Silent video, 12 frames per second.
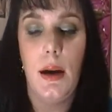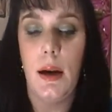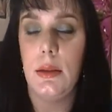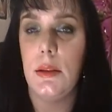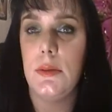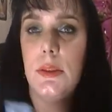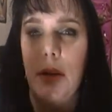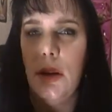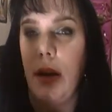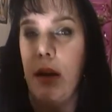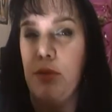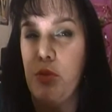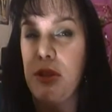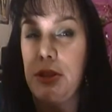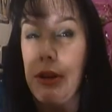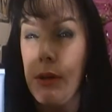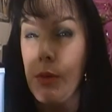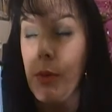I love it, and I've
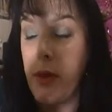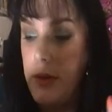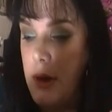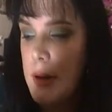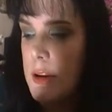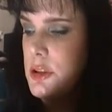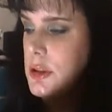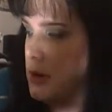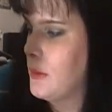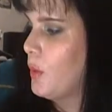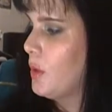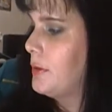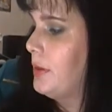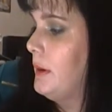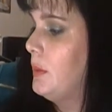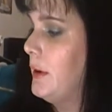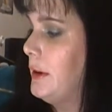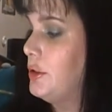mixed it in with my foundation, and it worked
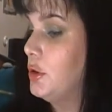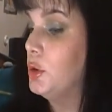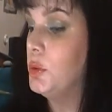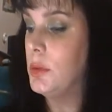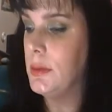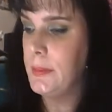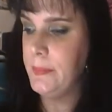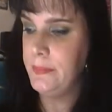that way too.